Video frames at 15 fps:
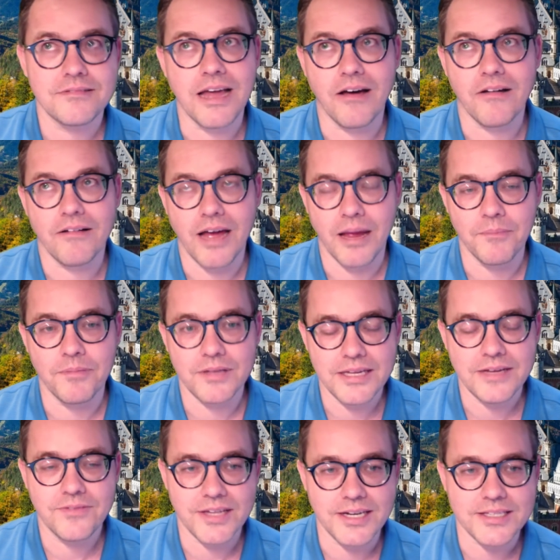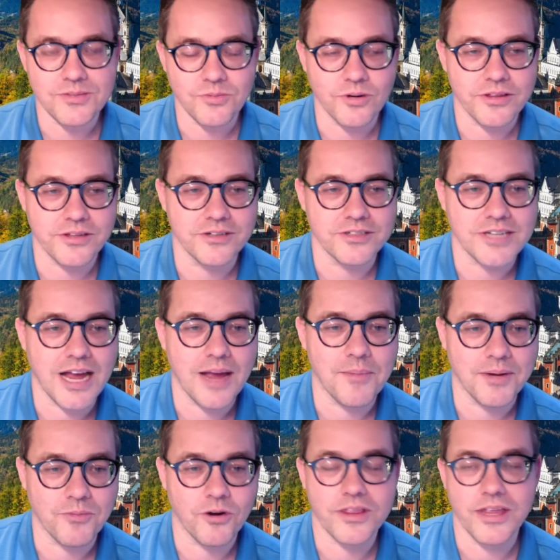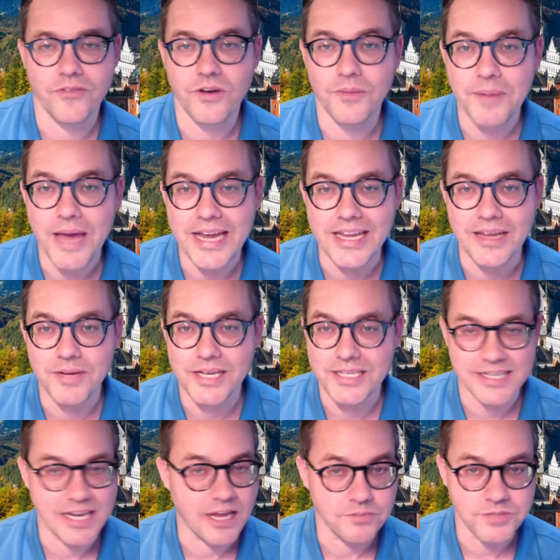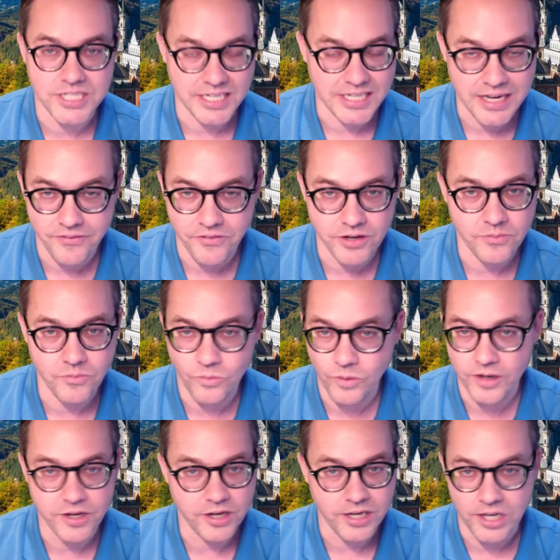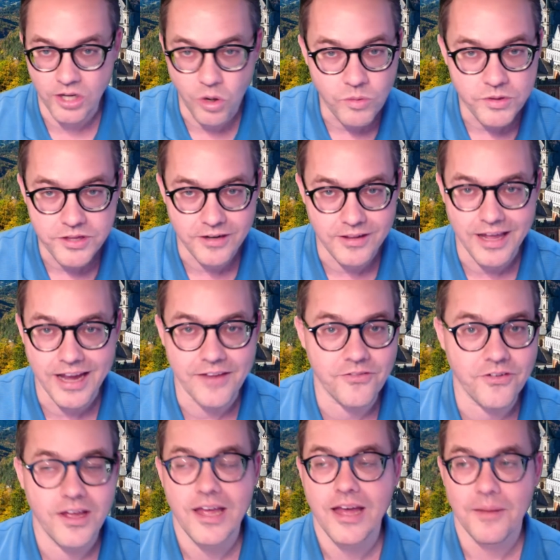Now, I believe that it's worth your time and worth every penny, because it helps you to govern where you're going to go with your life.